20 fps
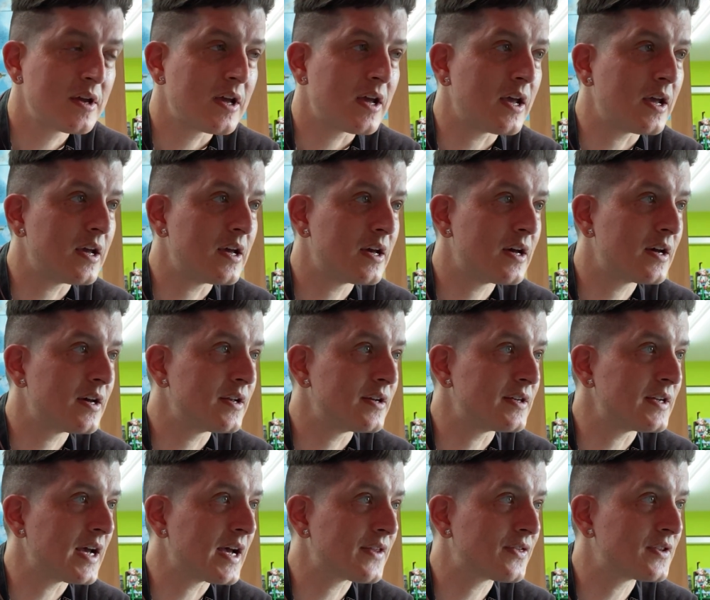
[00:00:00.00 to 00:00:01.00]

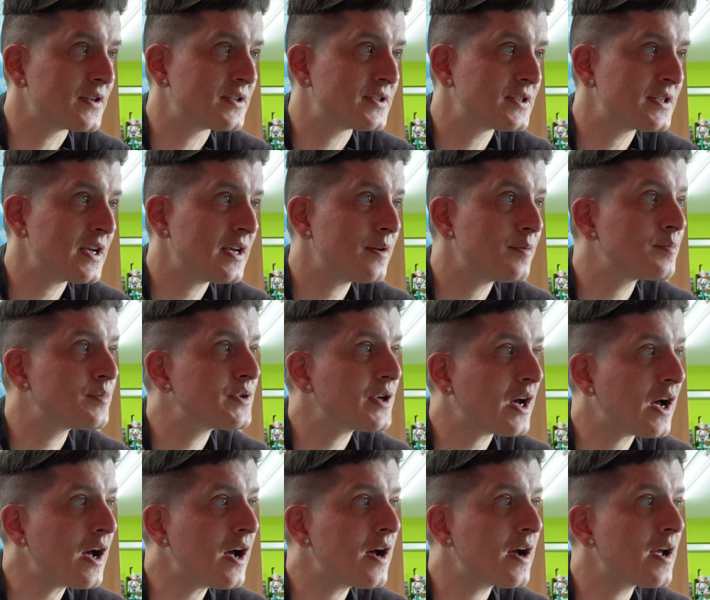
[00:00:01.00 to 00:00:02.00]
And at the same
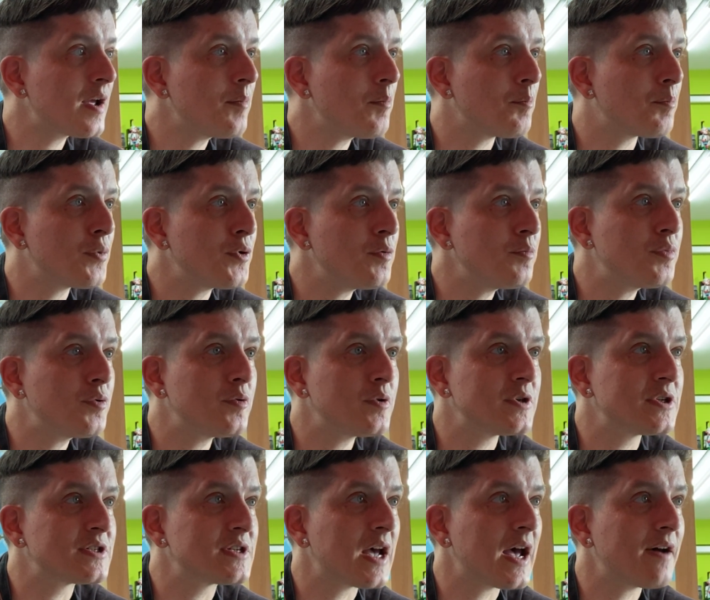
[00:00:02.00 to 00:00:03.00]
time, Poompoon
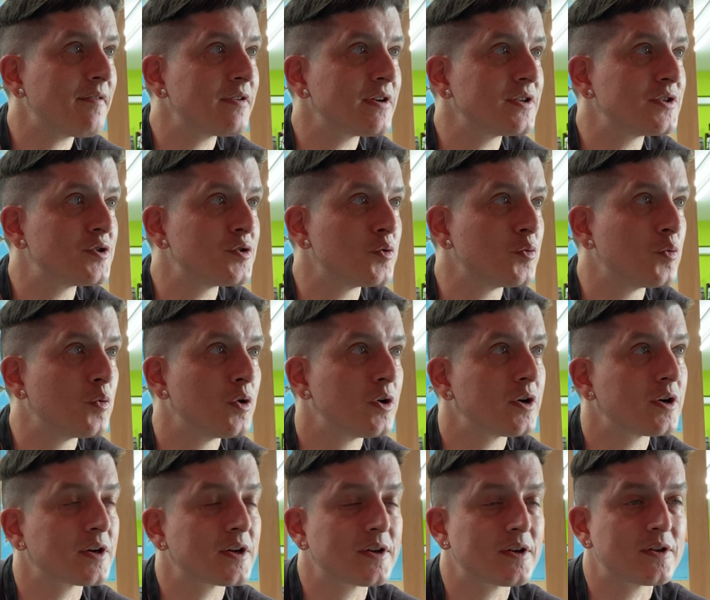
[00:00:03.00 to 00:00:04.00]
is having to
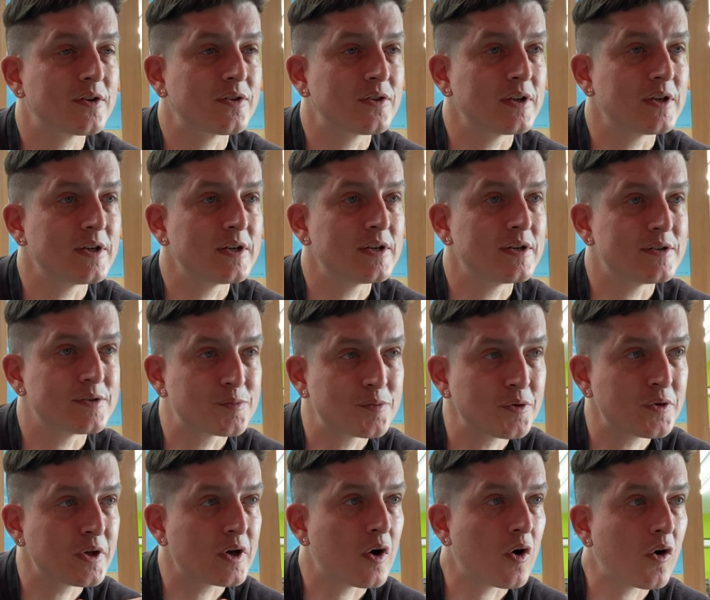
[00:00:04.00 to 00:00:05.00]
work these
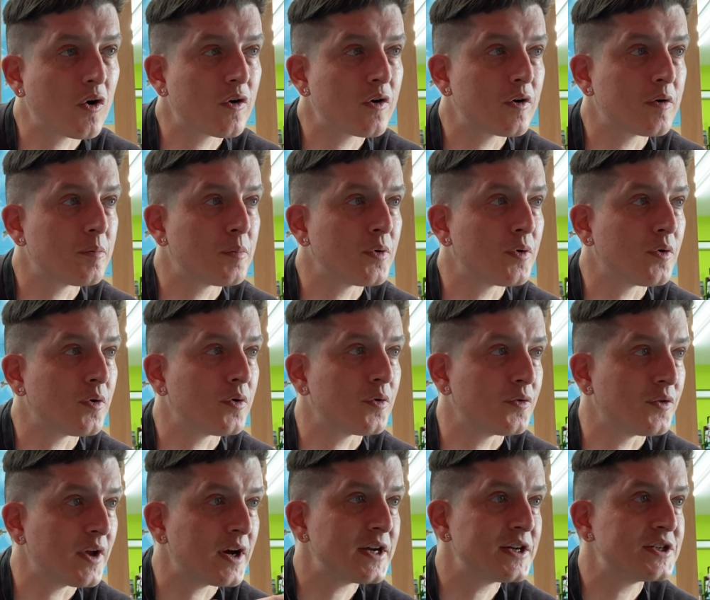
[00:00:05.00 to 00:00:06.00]
really horrible
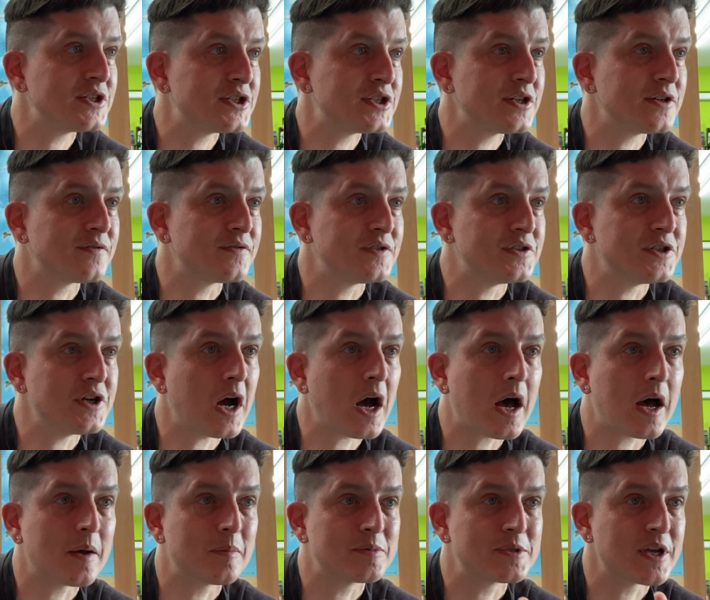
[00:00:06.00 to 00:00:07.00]
night shift
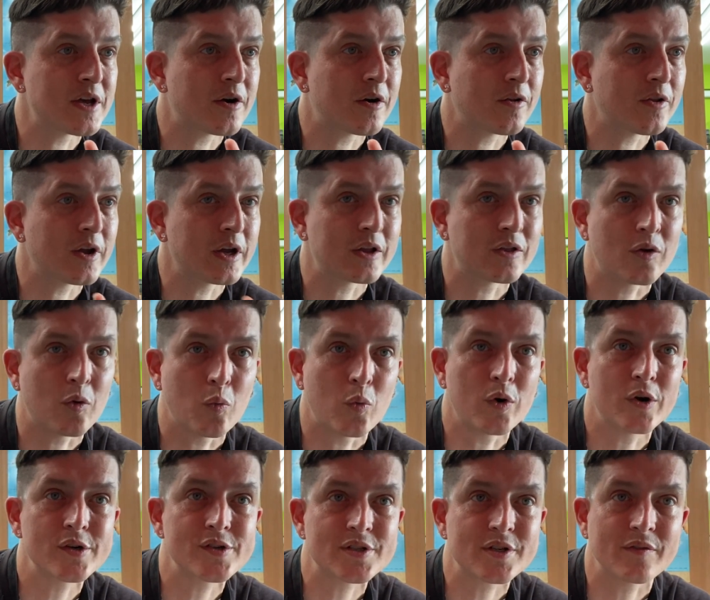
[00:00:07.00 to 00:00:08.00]
jobs that are like the
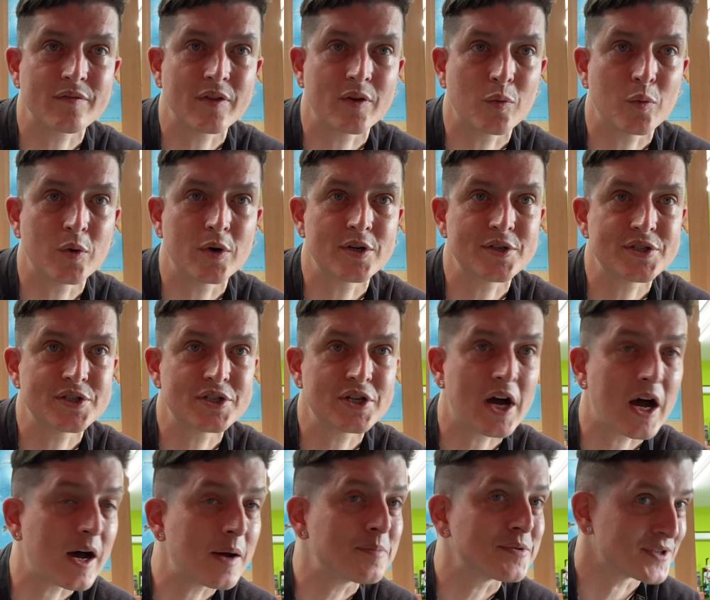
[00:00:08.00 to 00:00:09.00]
worst of the worst
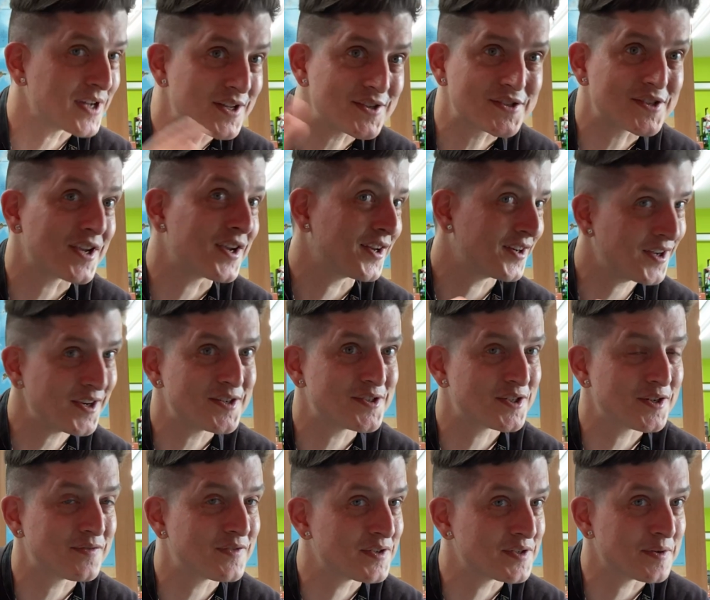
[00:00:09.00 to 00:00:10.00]
jobs. Not saying night
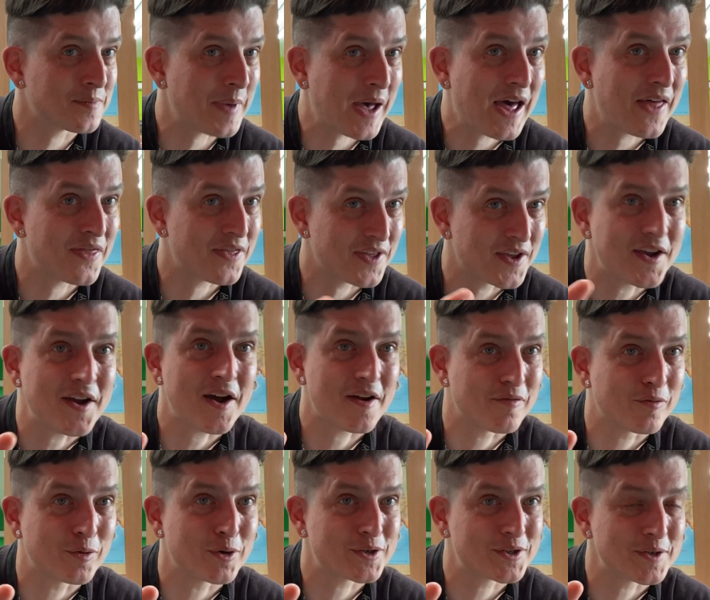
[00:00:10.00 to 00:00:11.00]
shift is a bad thing.
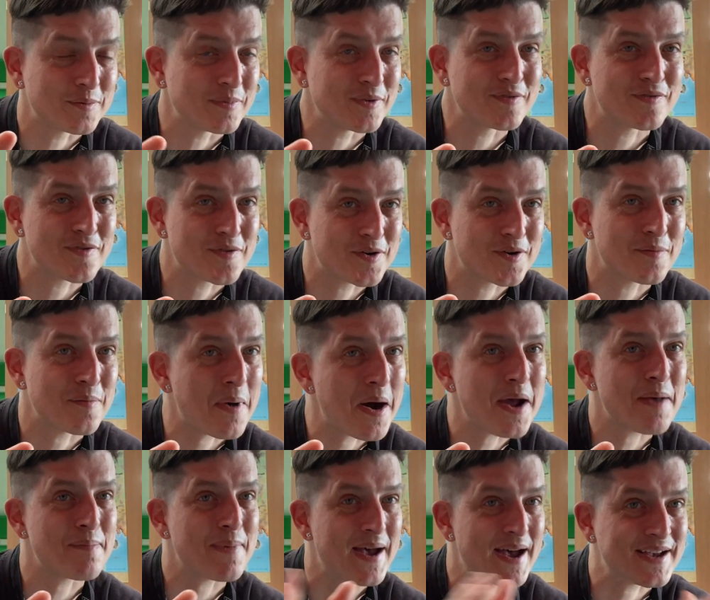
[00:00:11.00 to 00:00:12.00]
I've worked it before in
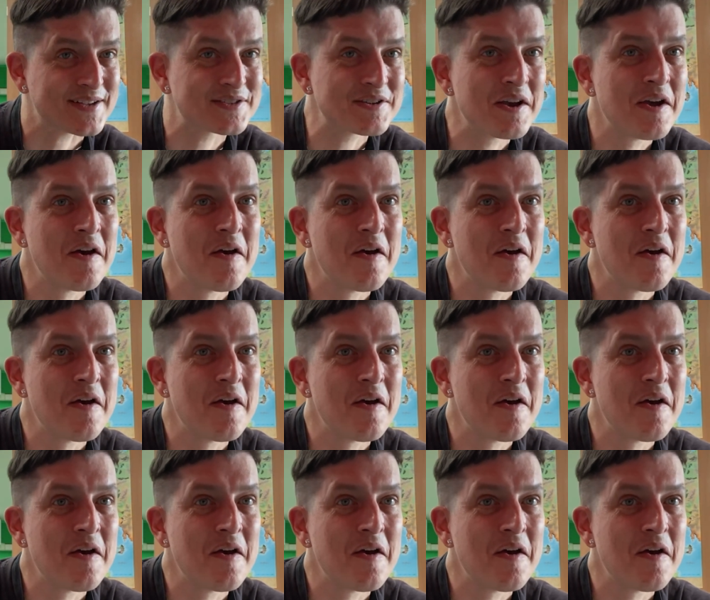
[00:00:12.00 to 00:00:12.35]
my past.